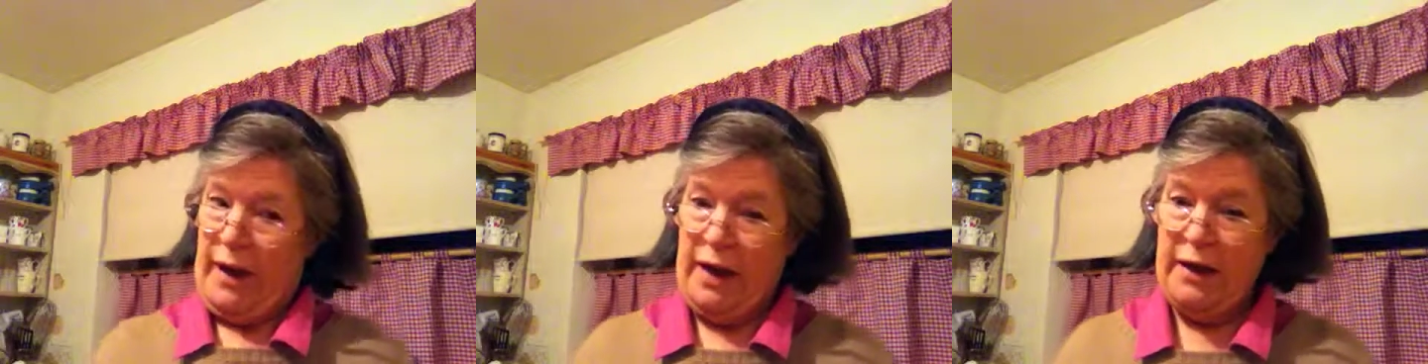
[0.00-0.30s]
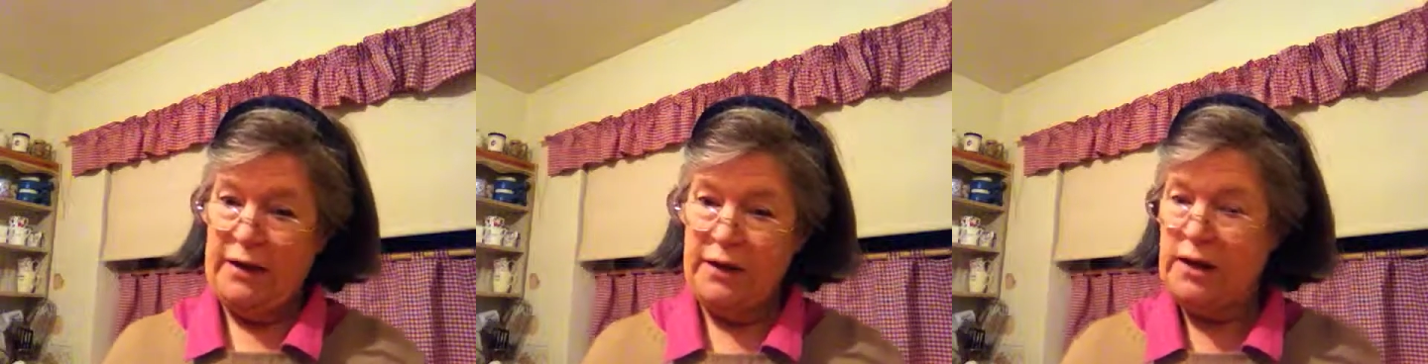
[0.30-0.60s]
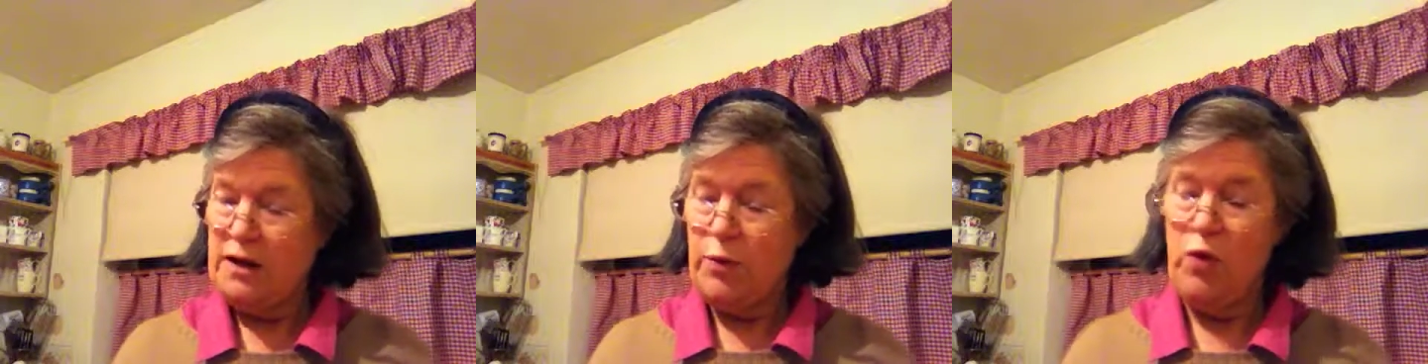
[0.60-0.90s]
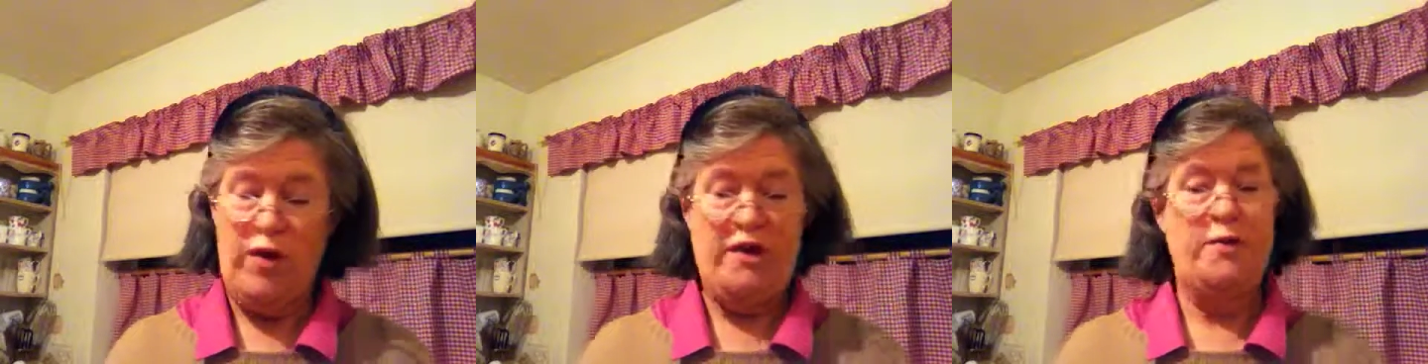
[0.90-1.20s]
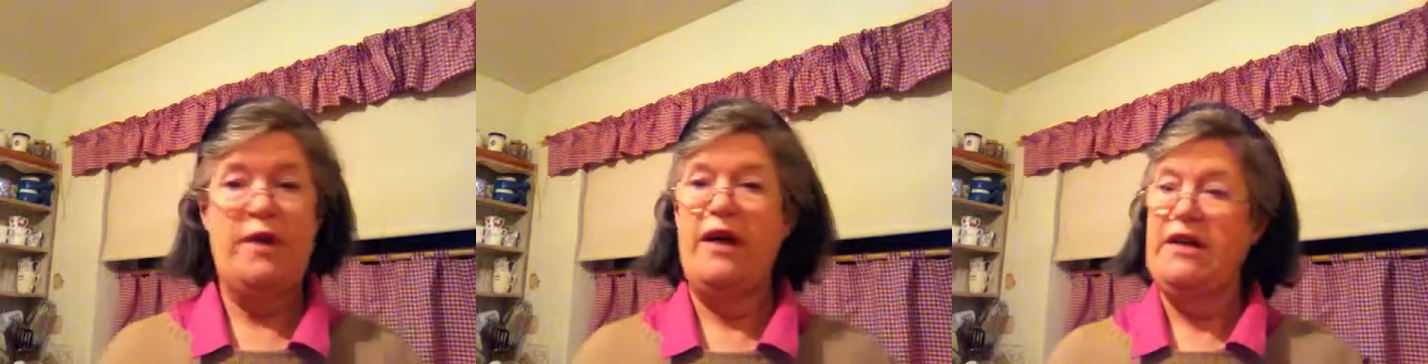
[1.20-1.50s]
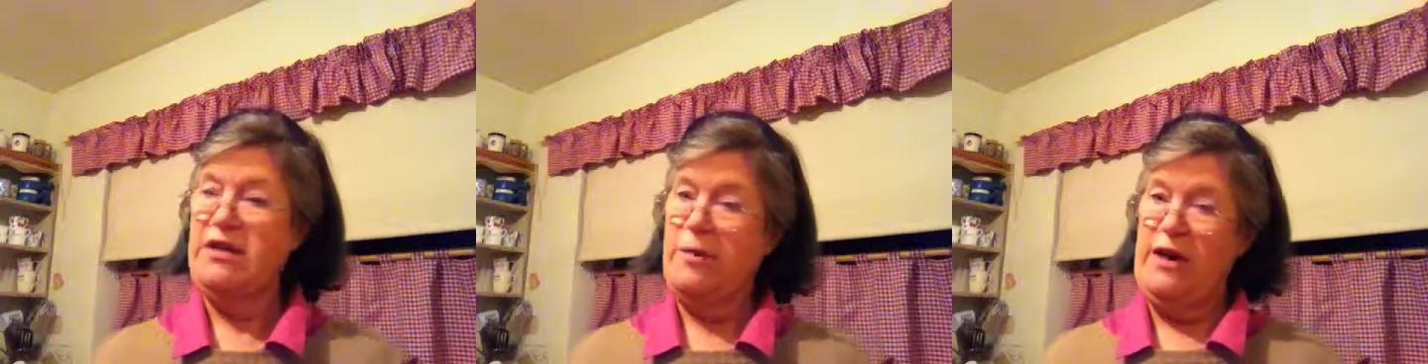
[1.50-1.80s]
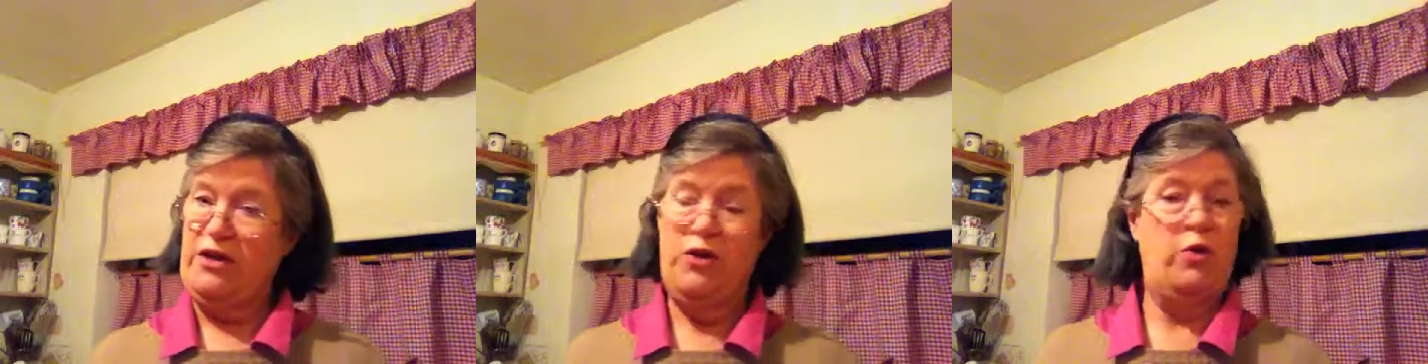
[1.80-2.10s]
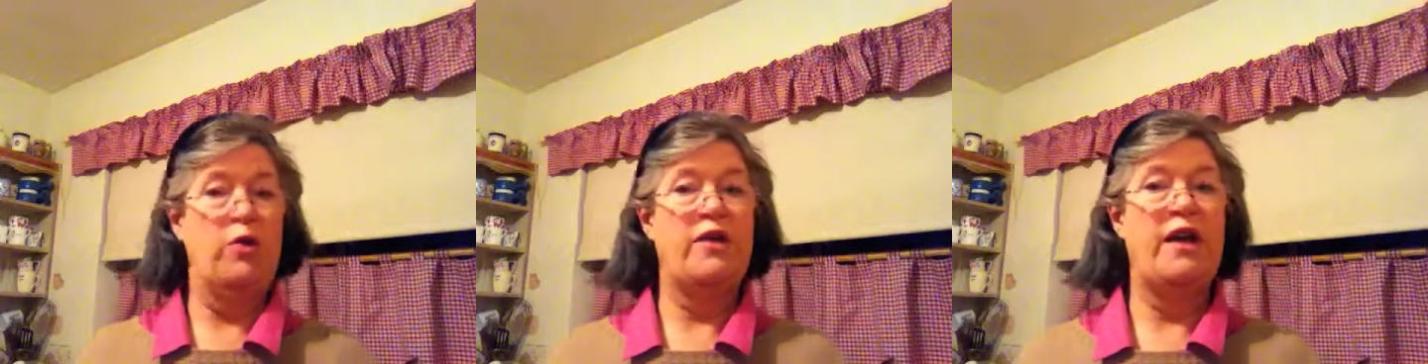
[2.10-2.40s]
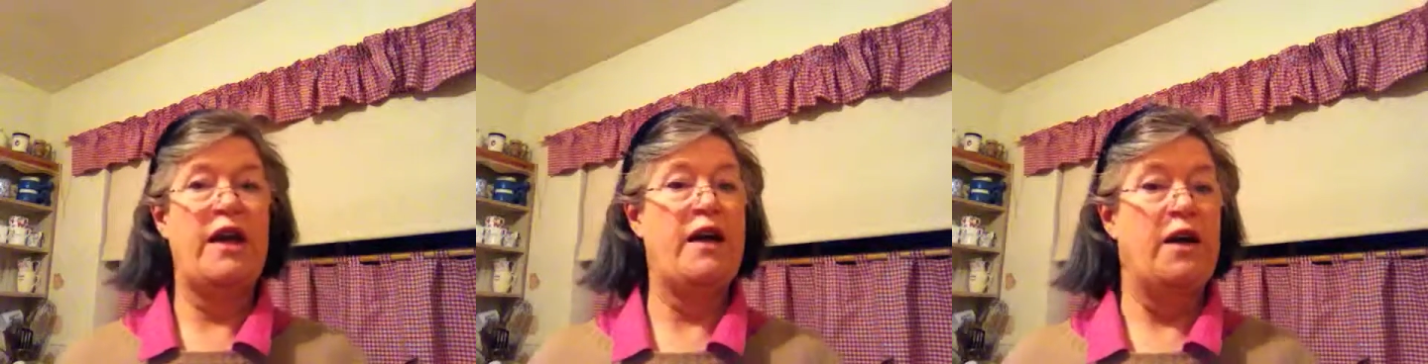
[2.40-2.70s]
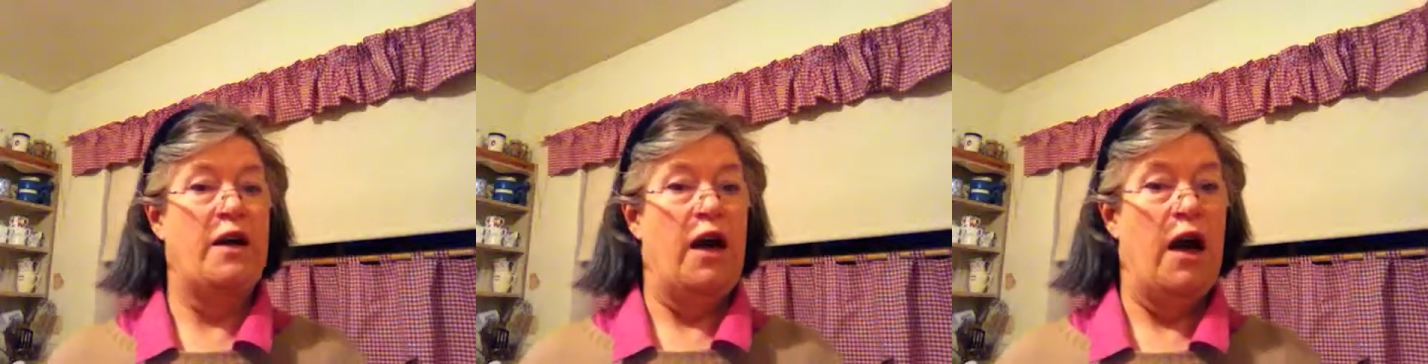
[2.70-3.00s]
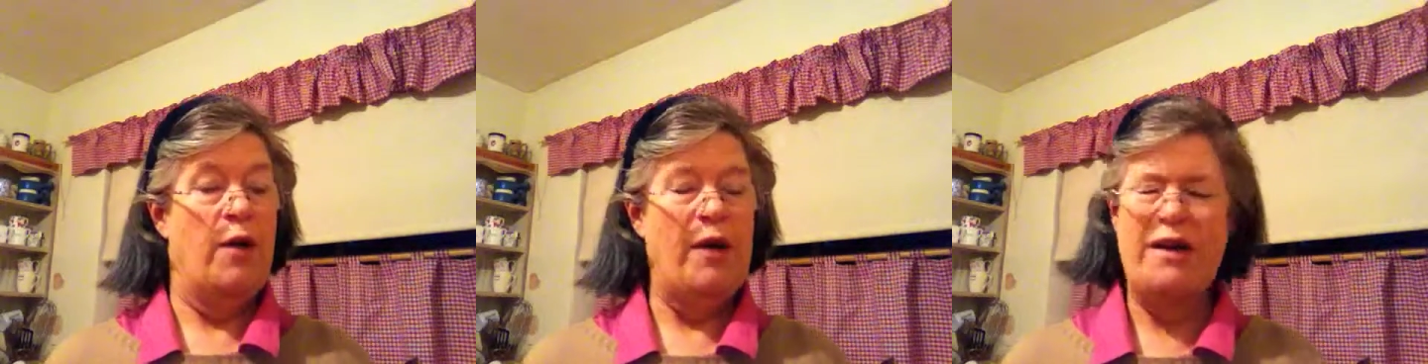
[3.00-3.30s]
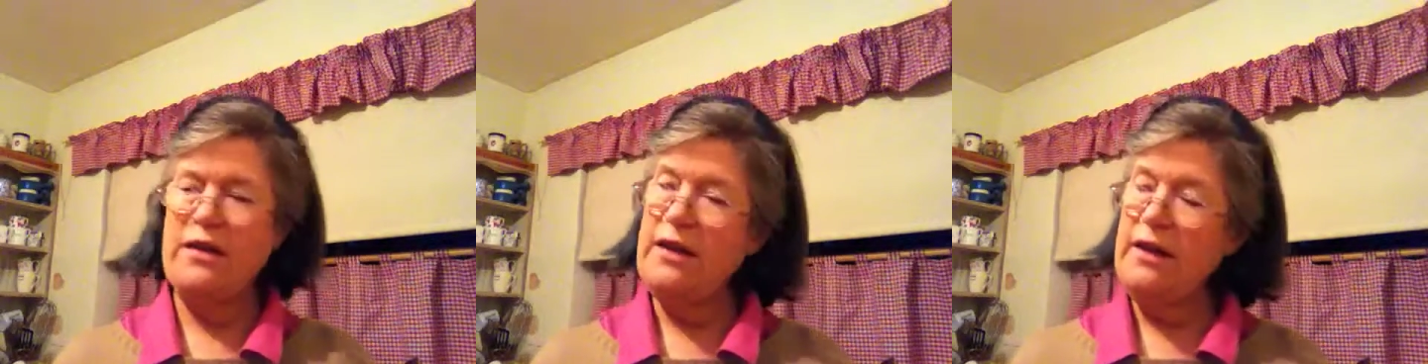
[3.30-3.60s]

and just a small recipe, and I just make two, and then it has a